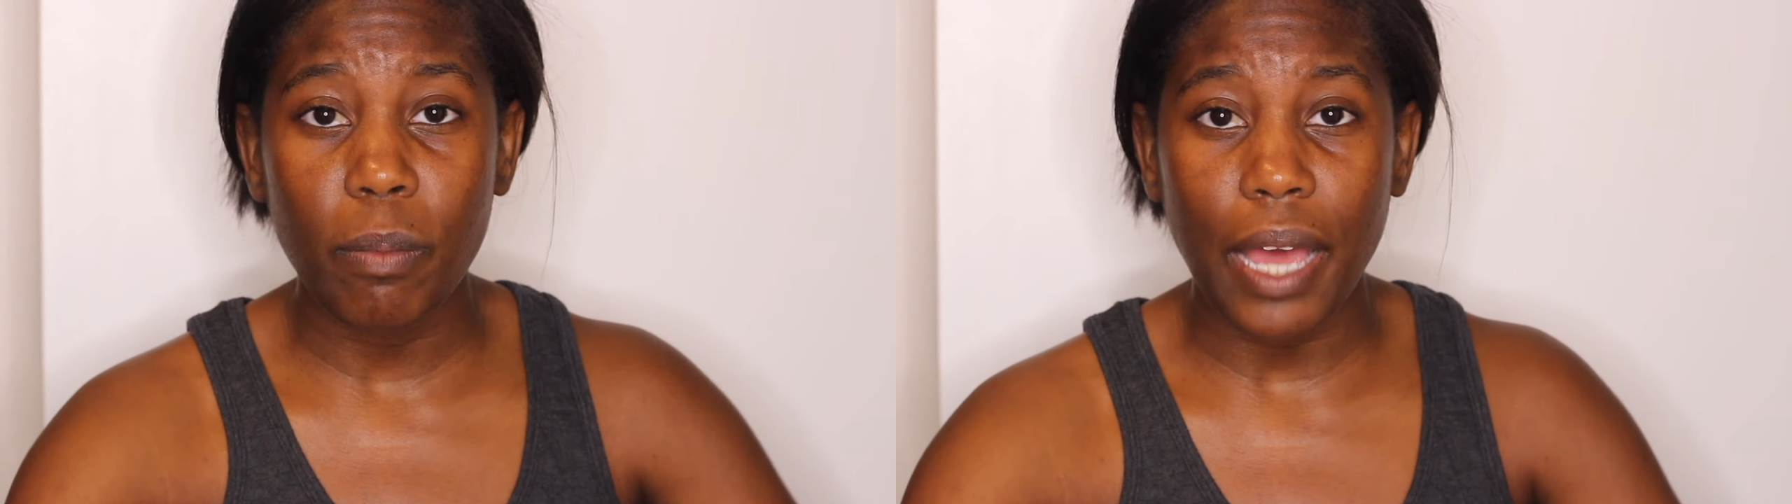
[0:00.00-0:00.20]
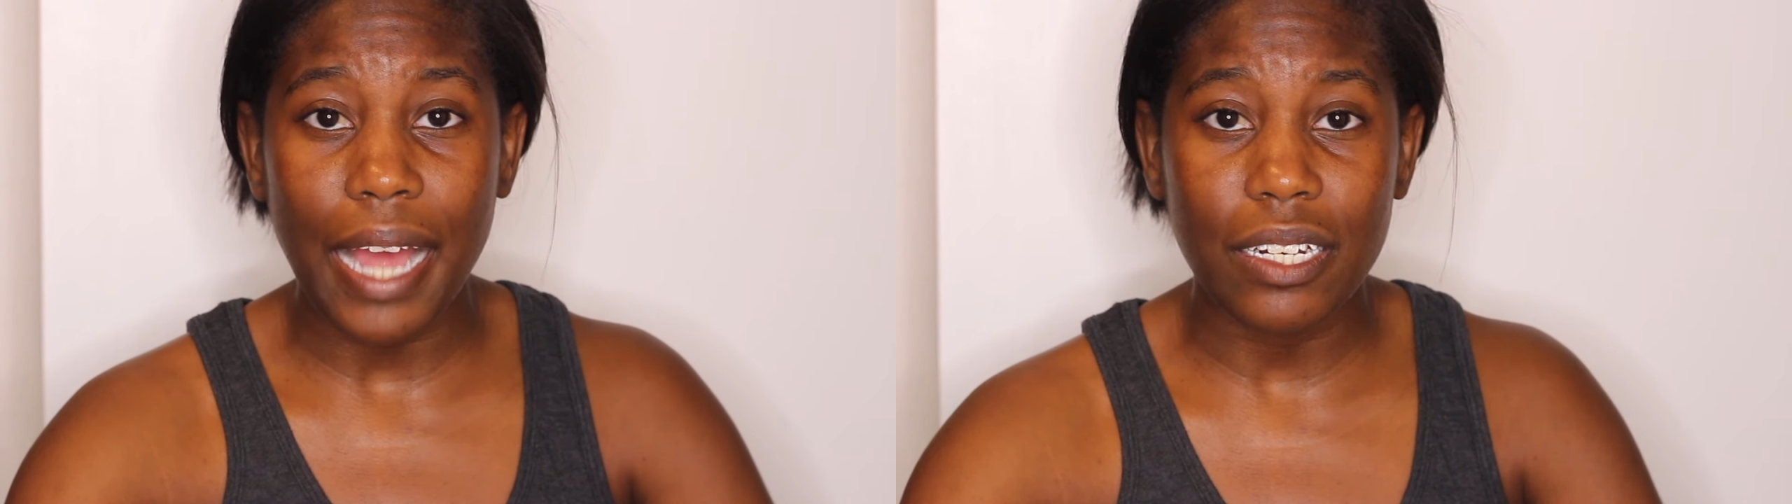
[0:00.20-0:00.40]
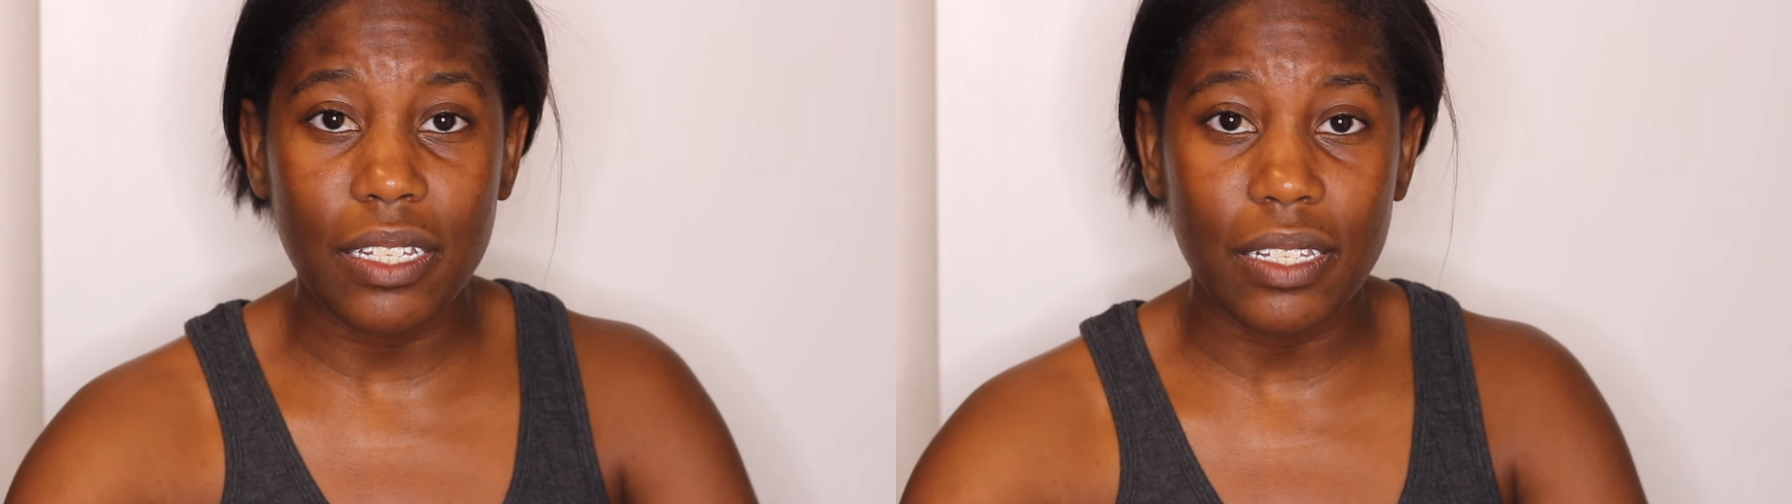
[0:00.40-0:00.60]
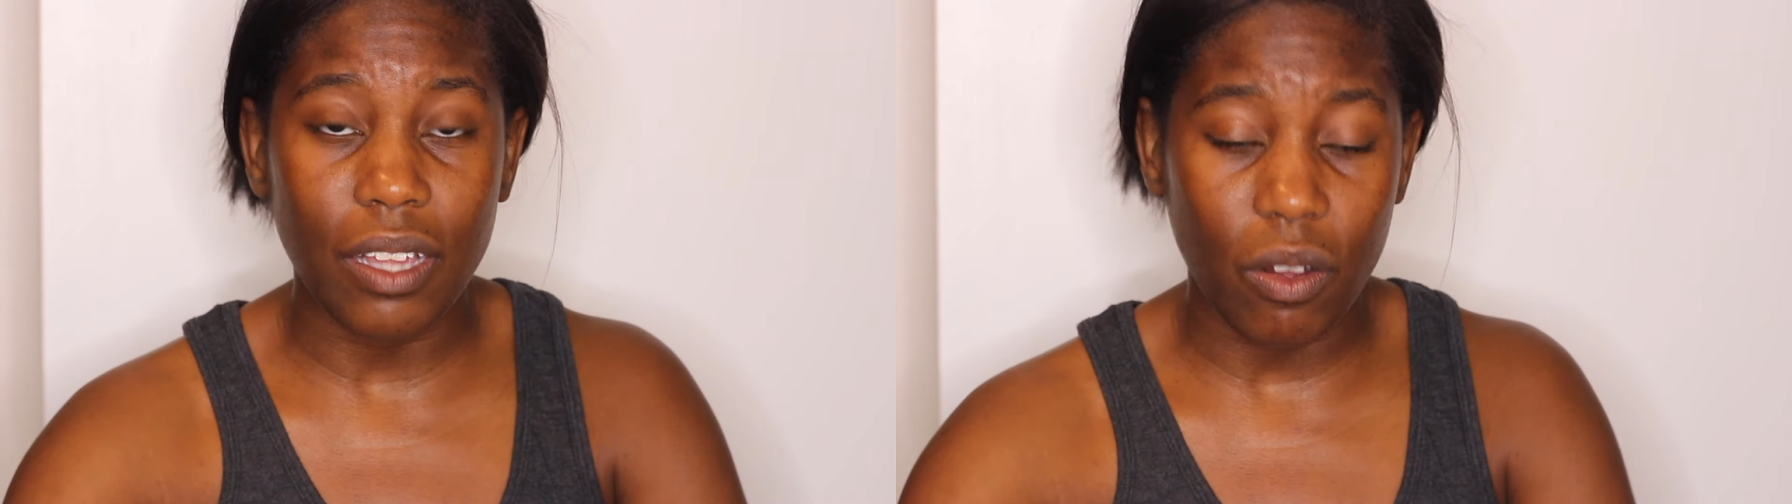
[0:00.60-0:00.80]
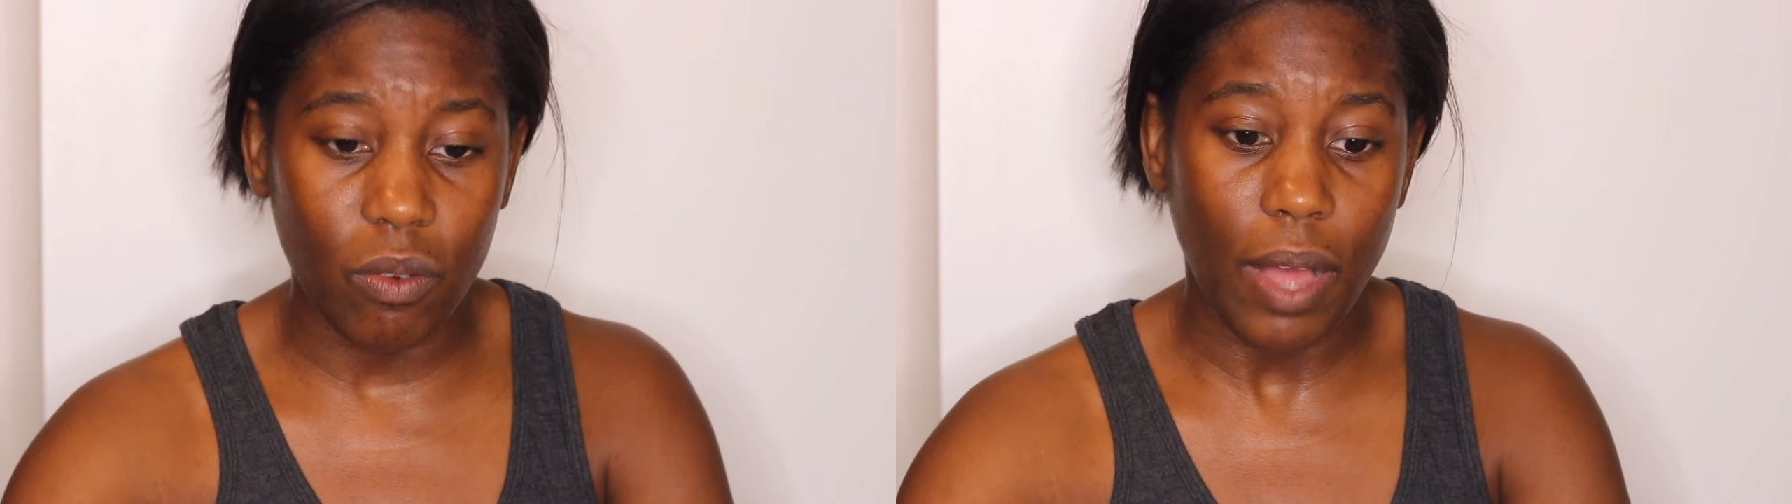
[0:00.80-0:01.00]
but I just
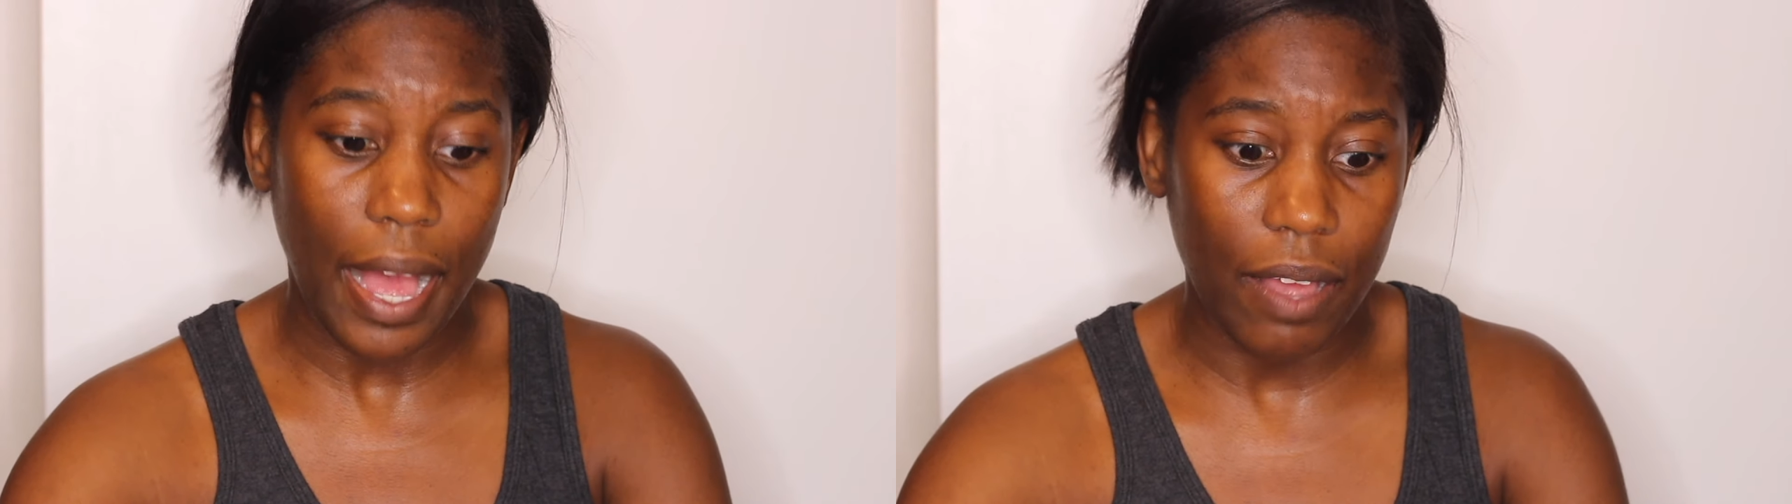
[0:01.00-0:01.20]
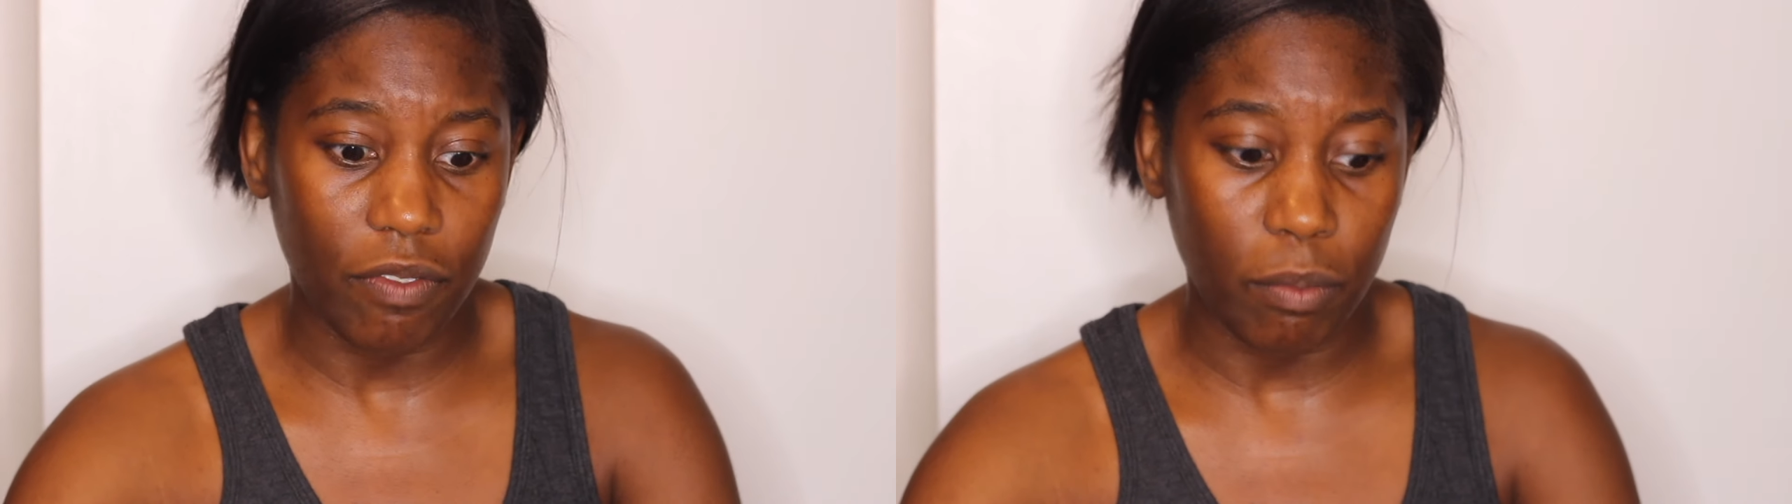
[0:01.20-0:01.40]
don't have